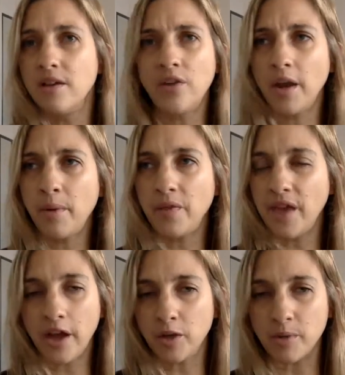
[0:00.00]
not about the
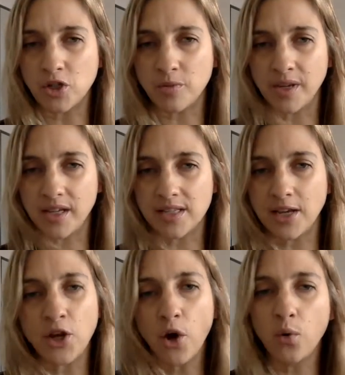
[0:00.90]
acupuncture, because I
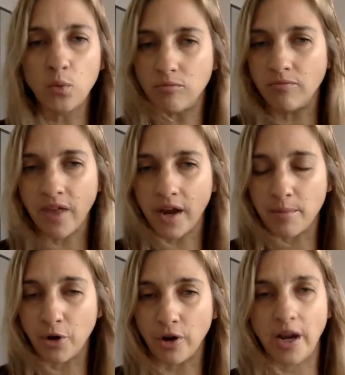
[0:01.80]
know that
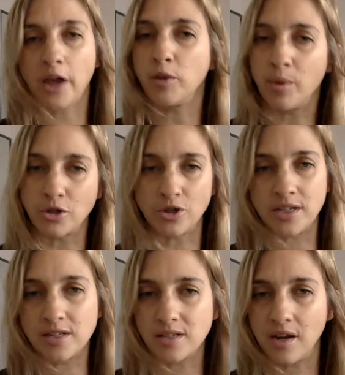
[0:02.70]
I'm a great
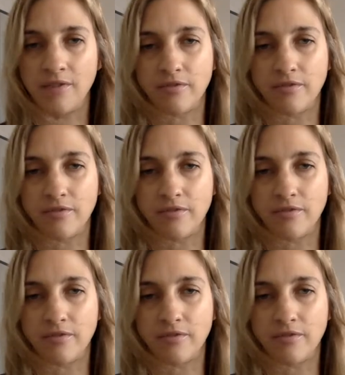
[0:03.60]
acupuncturist, and I